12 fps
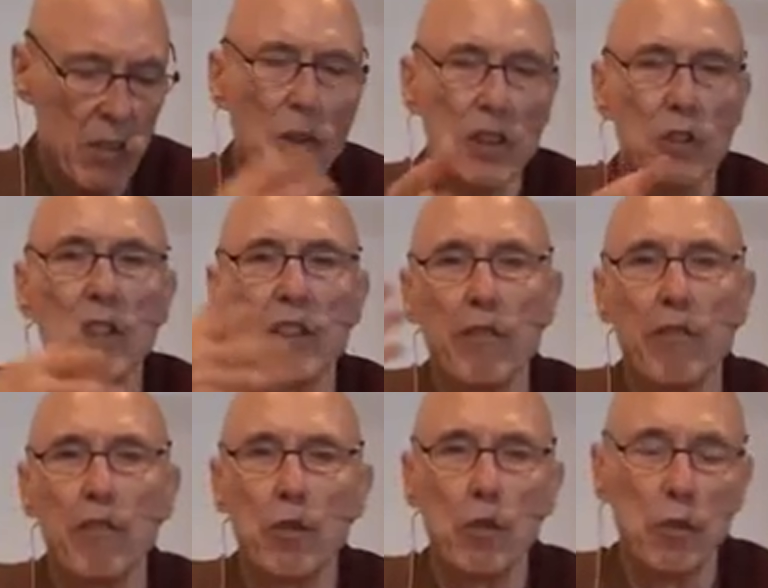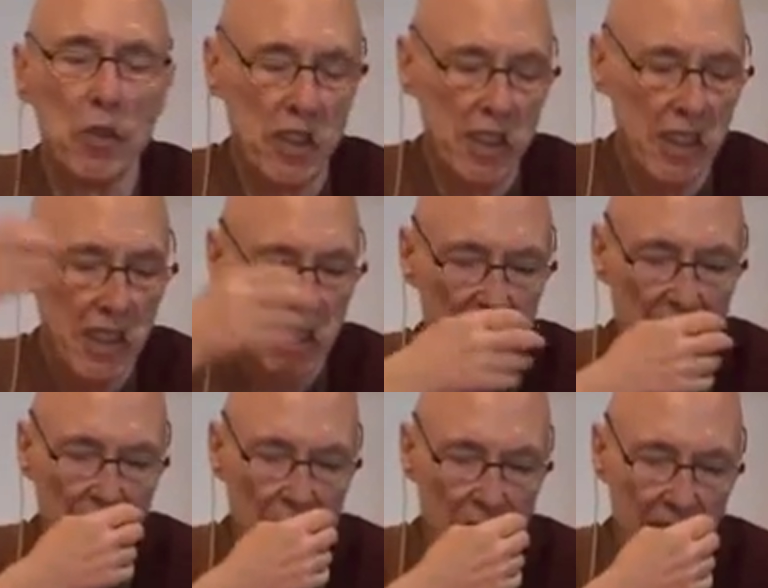all sorts of food
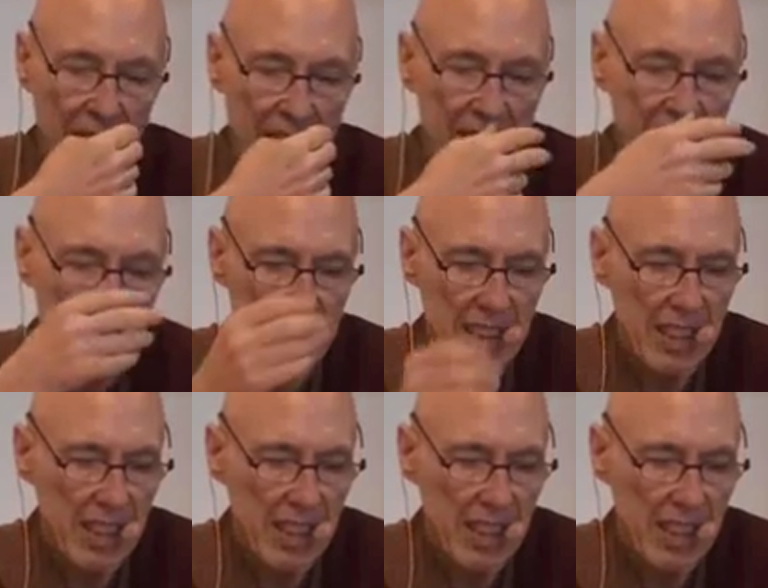ingredients.